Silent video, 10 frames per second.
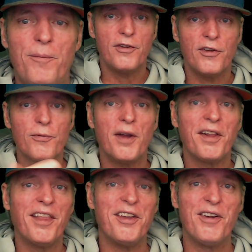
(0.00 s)
Just
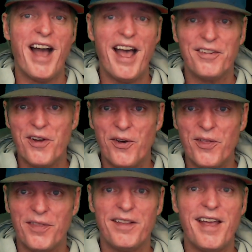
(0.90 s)
wanted to let you guys
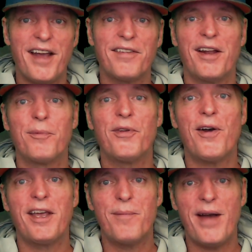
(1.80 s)
know that the decks that I'm
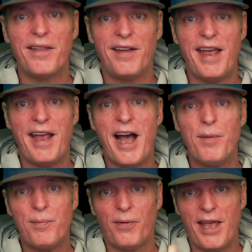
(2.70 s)
talking about today,
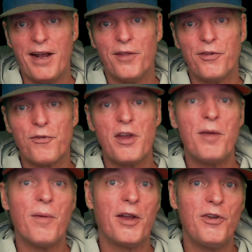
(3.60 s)
I'll be playing on
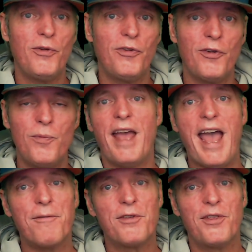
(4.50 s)
stream on YouTube
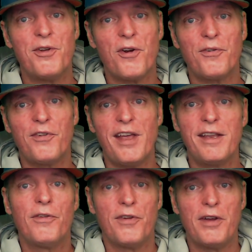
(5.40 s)
after the nerfs
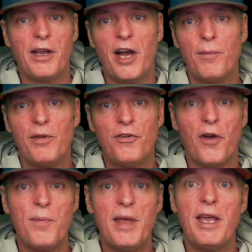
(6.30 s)
hit, so you can come and
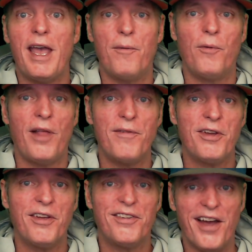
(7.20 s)
join me and we'll
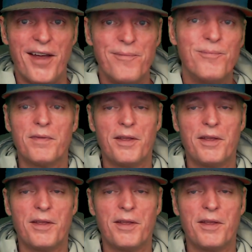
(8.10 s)
have a good time.